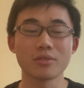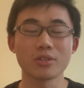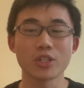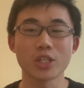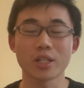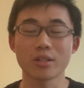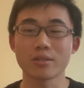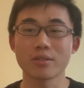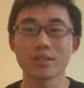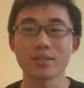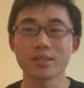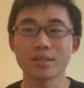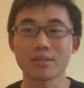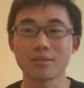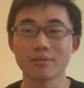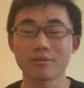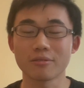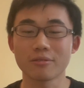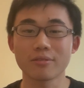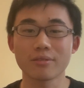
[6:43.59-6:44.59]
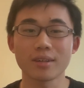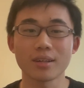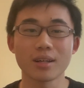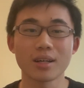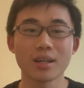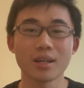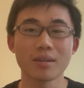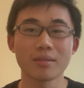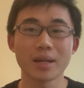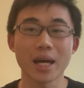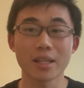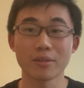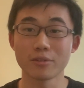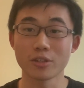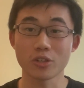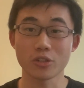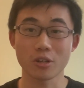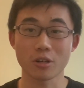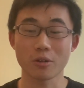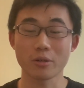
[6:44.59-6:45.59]
generative um,
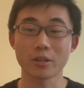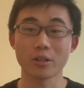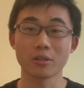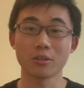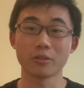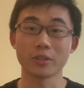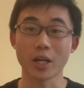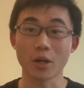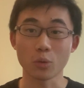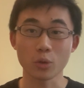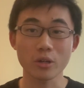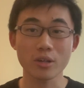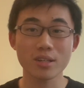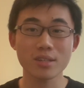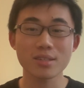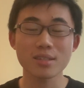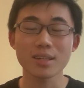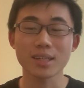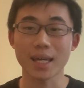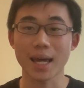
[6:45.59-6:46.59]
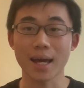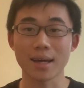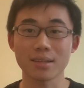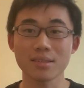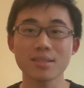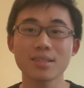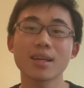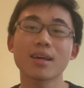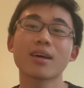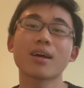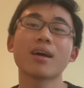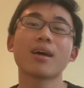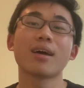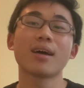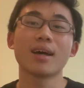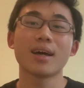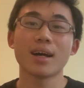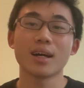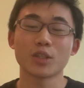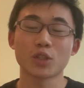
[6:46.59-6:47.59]
adversarial networks, GANs,
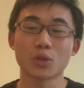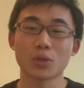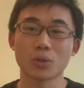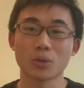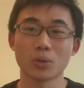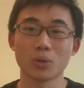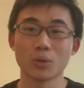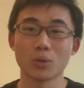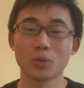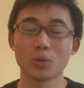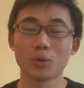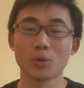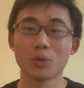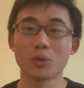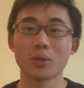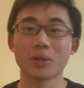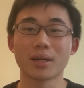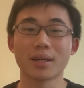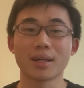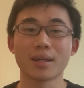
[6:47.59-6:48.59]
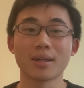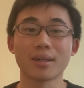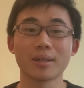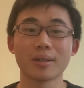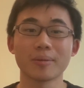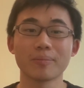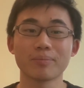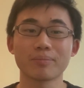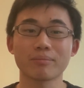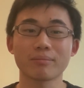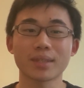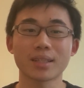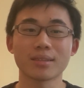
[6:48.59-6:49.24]
to um,